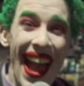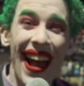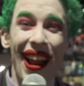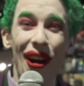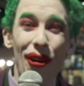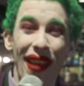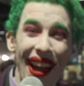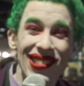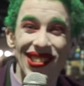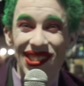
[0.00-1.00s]
Hello
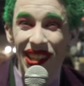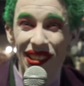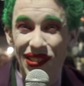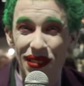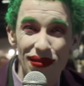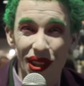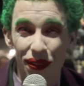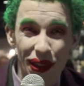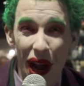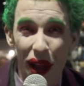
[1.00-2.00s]
there, citizens
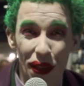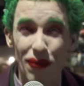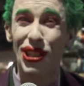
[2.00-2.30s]
of Gotham.